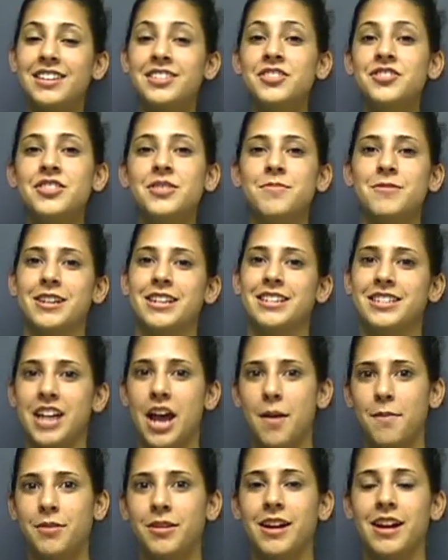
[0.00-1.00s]
As the Dream
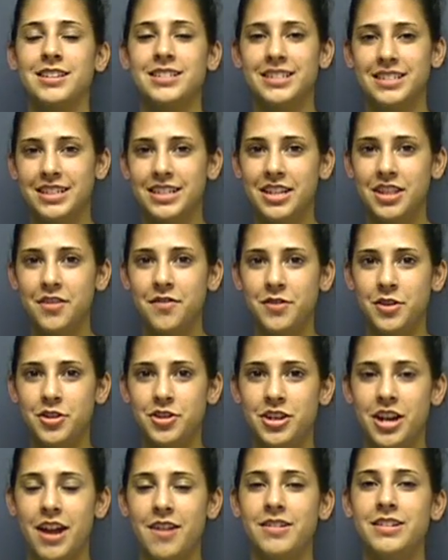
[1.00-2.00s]
Workshop progresses into the
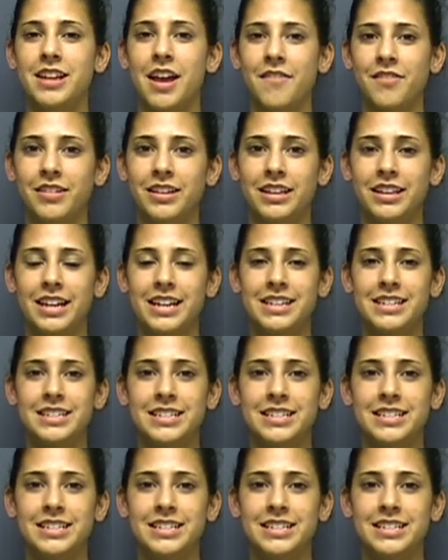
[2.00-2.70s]
future, I would definitely like